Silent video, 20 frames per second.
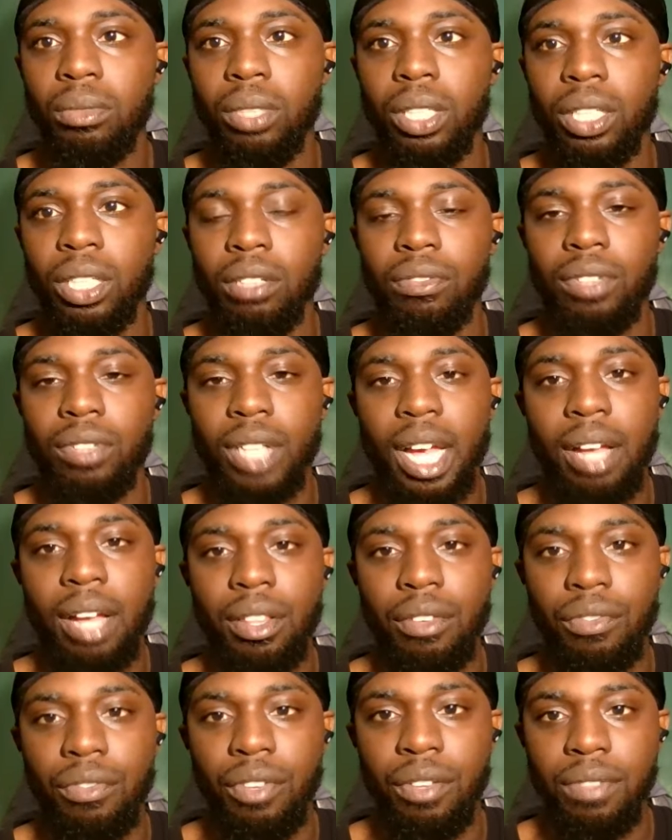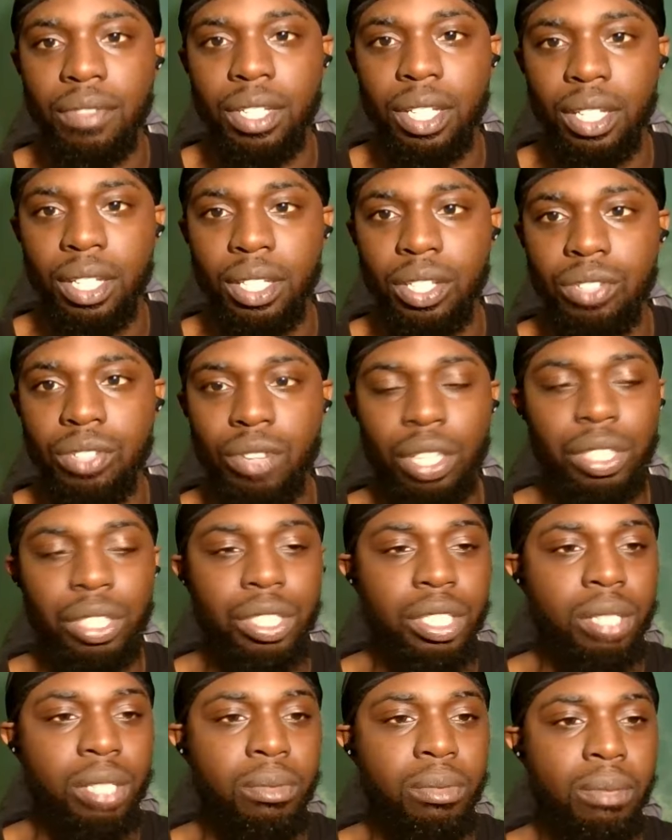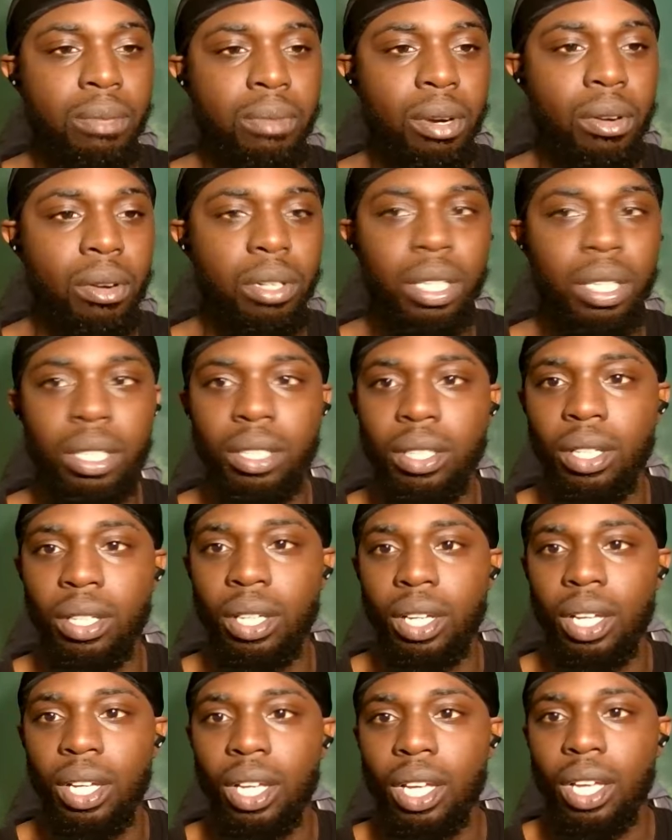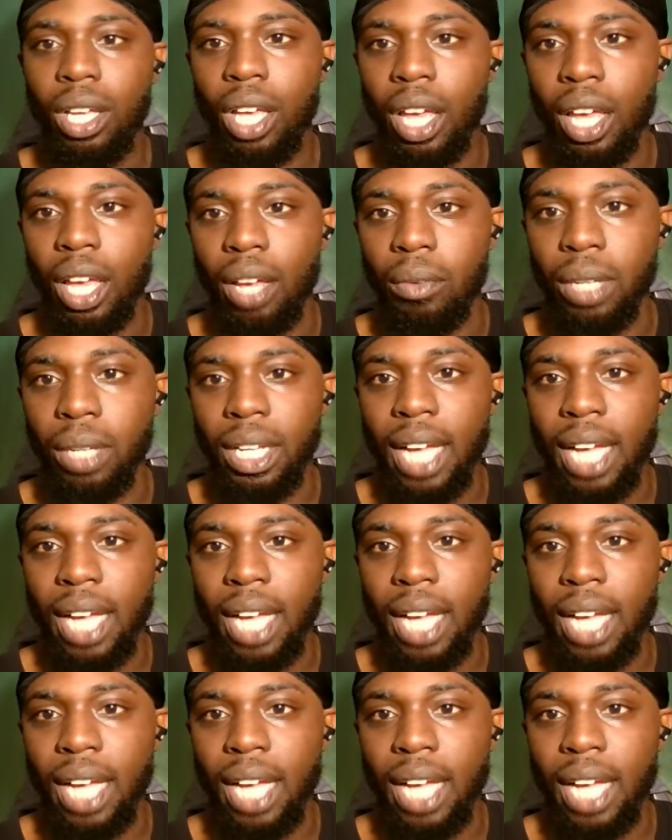We're looking for now the 15 structure to be broken. And we